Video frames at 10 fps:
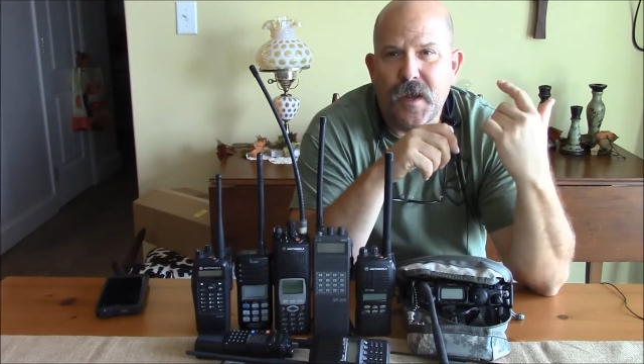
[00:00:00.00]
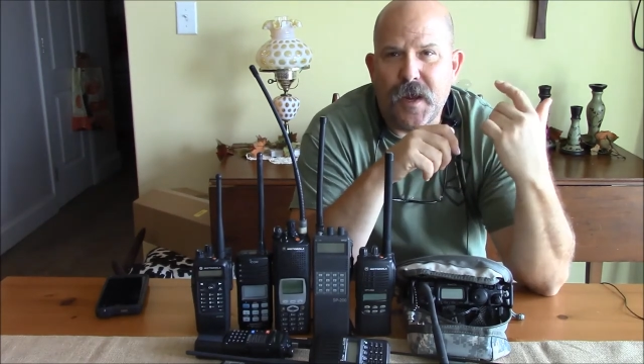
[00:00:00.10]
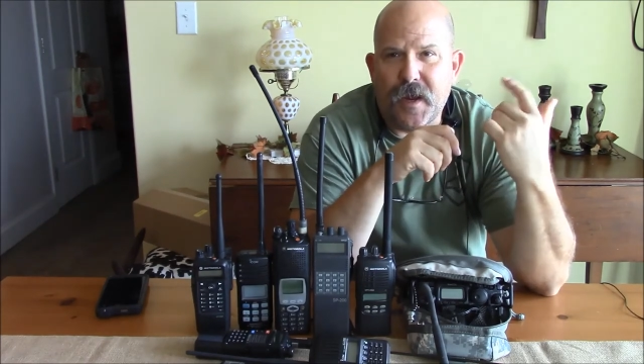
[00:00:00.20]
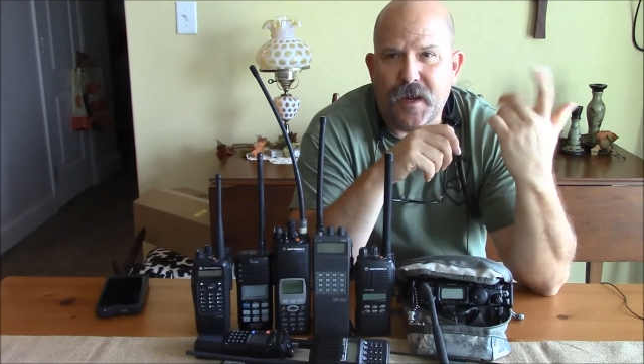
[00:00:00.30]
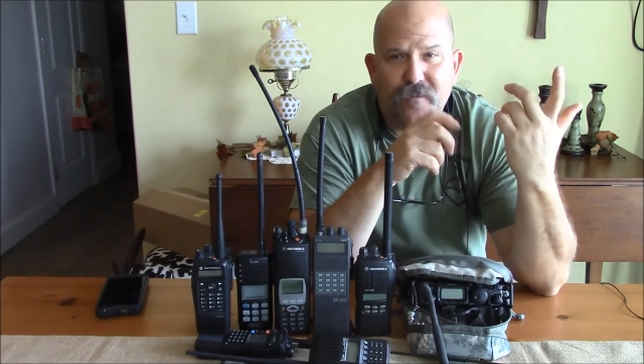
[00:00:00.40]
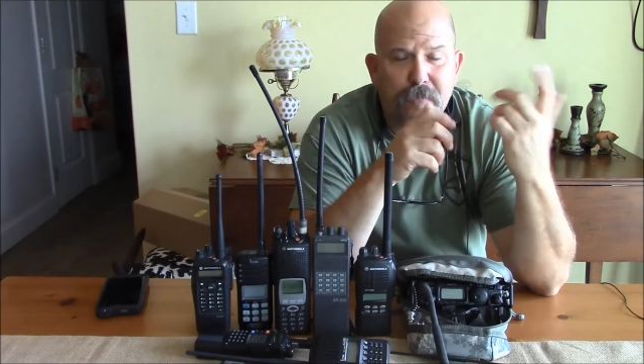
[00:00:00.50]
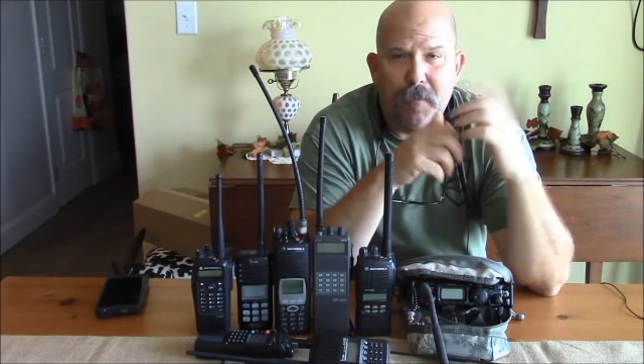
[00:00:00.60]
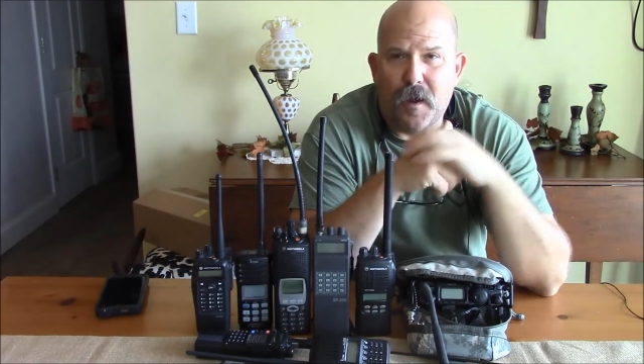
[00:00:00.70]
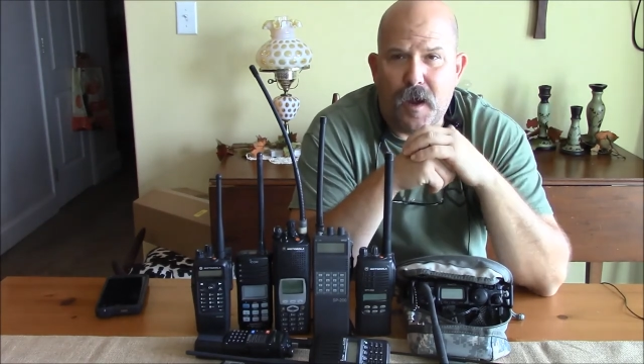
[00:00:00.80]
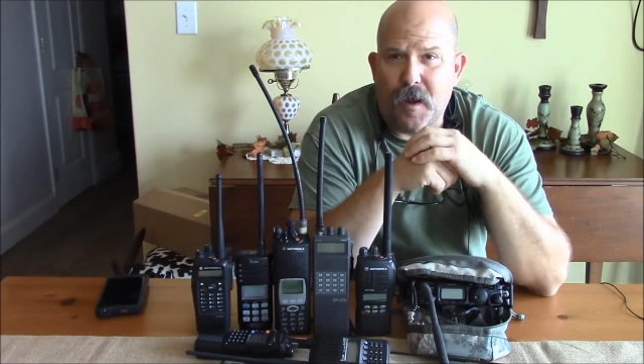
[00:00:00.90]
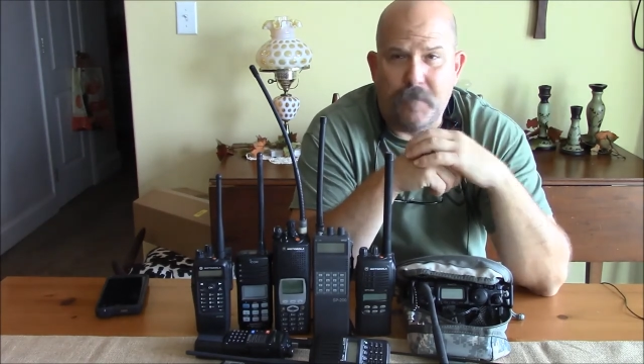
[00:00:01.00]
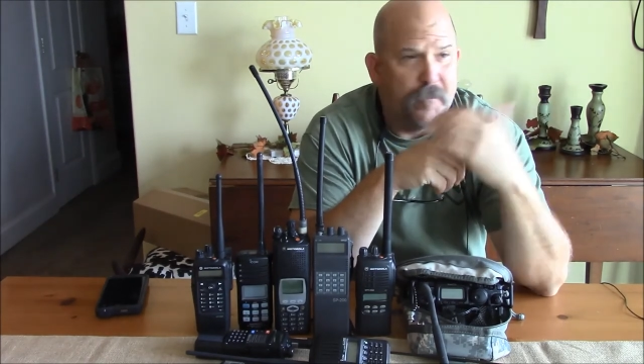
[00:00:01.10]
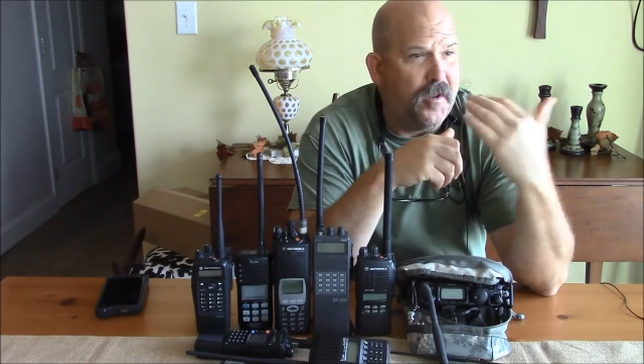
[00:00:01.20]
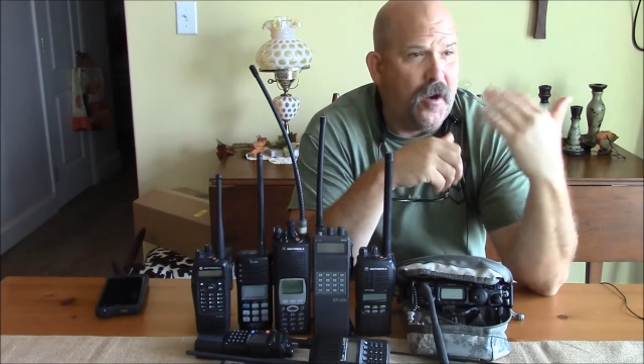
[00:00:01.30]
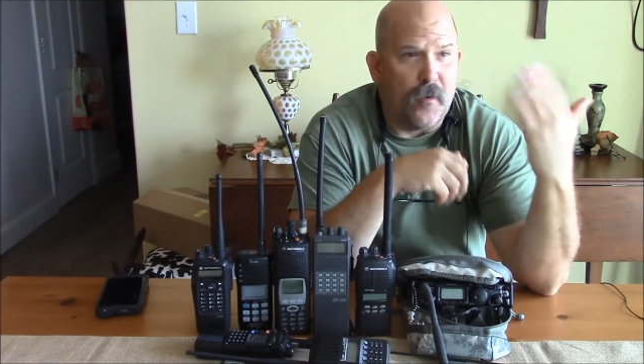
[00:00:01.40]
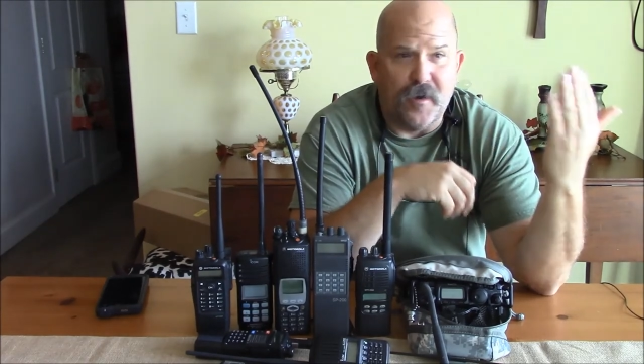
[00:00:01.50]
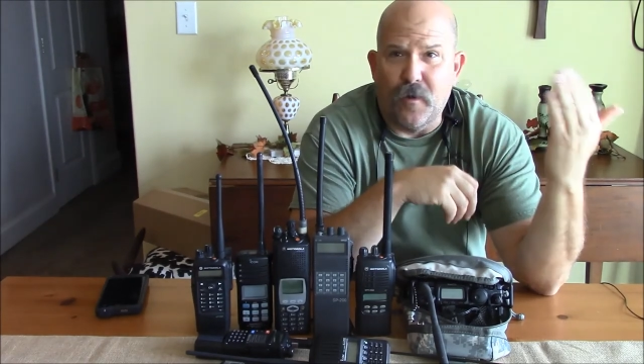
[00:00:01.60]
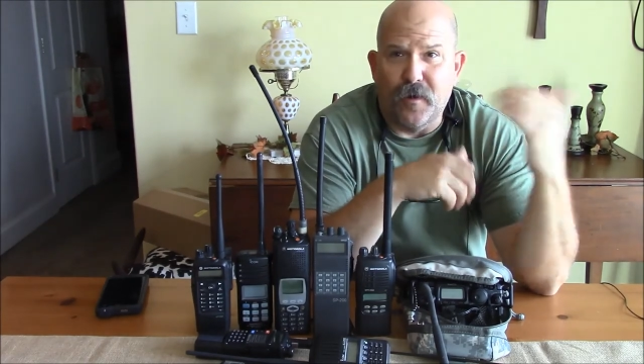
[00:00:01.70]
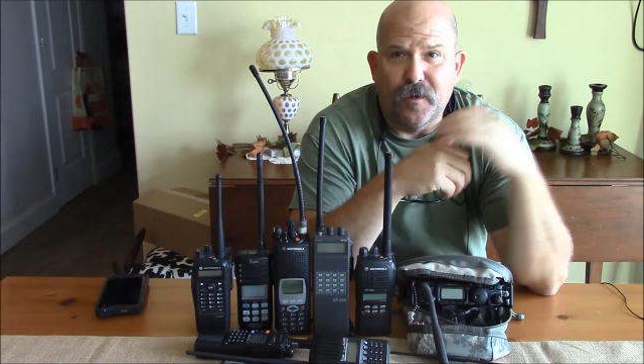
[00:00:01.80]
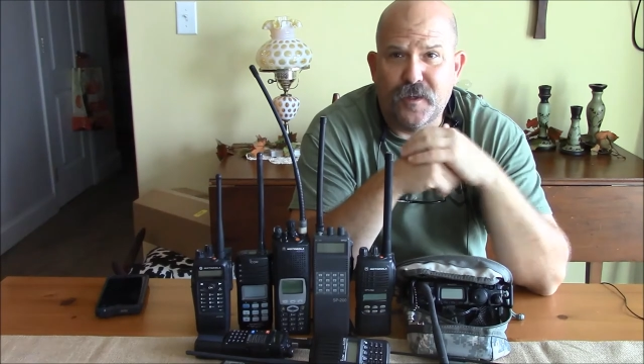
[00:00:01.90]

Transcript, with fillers: And I carried on